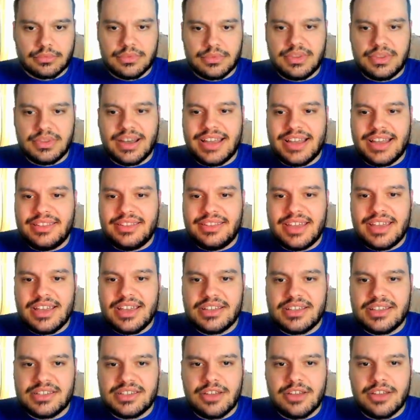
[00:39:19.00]
The idea
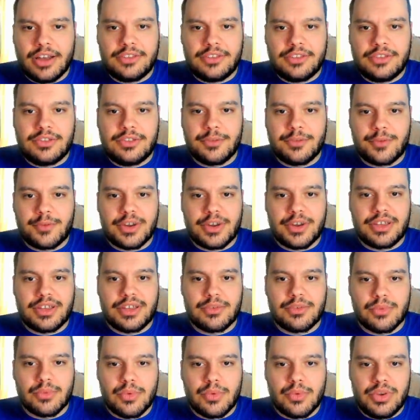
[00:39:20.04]
is not to
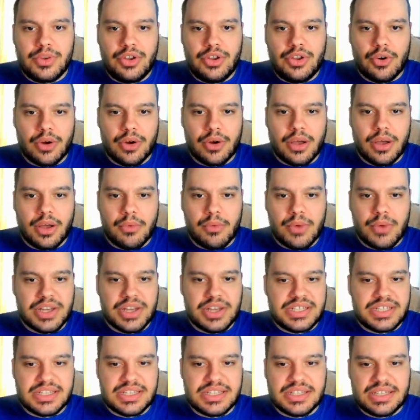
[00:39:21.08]
freaking ruin your
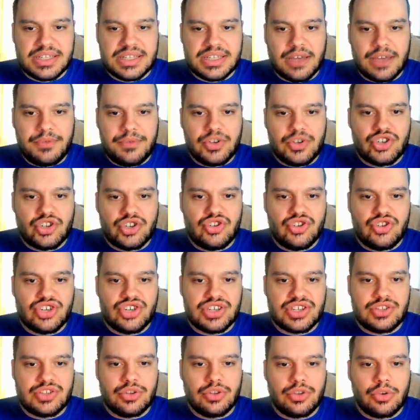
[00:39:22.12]
wrists and stuff. You should
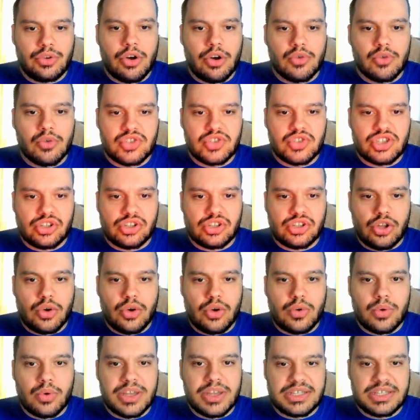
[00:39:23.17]
just go
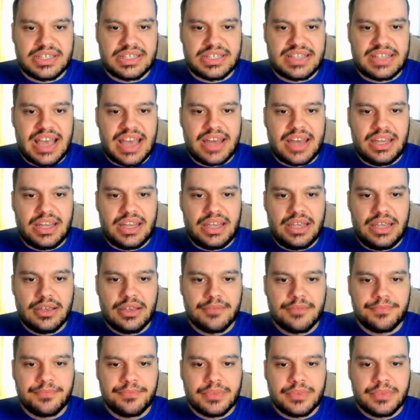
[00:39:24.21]
slow and steady.
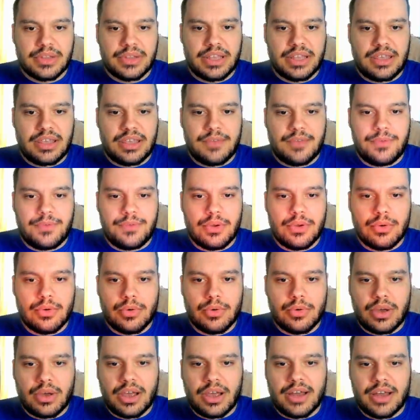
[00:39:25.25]
Like if
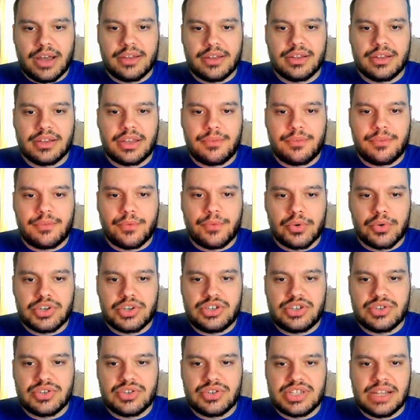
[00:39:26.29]
you gonna like
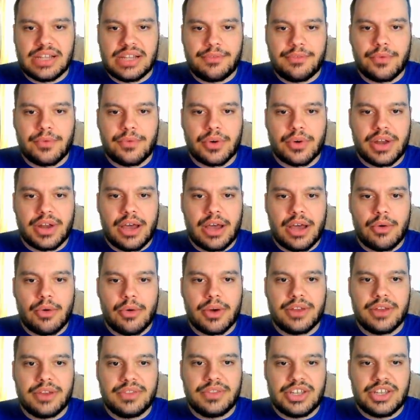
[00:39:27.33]
force yourself for an
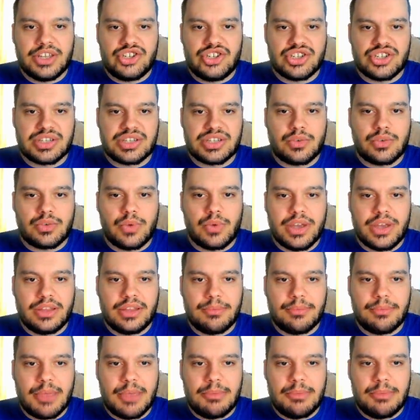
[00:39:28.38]
hour and then just quit,
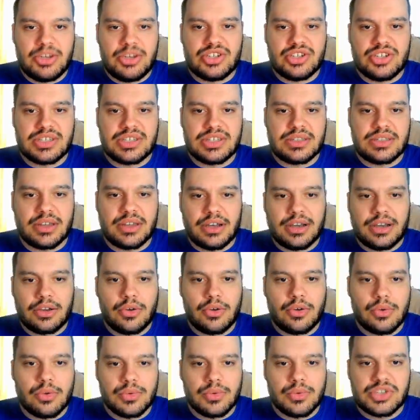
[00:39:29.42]
maybe just
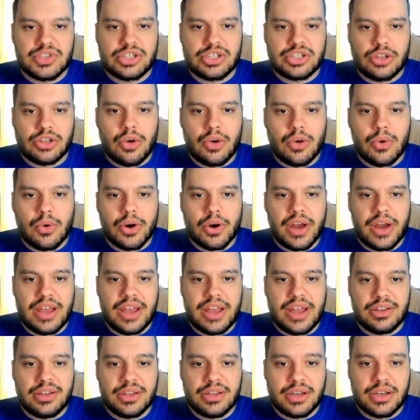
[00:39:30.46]
go slower
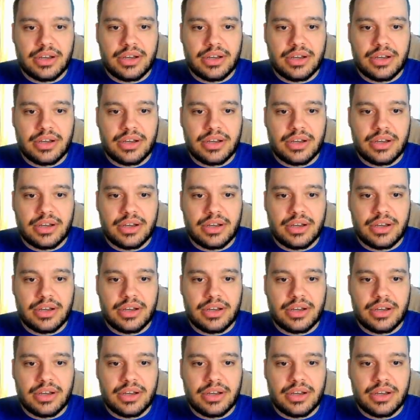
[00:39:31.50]
and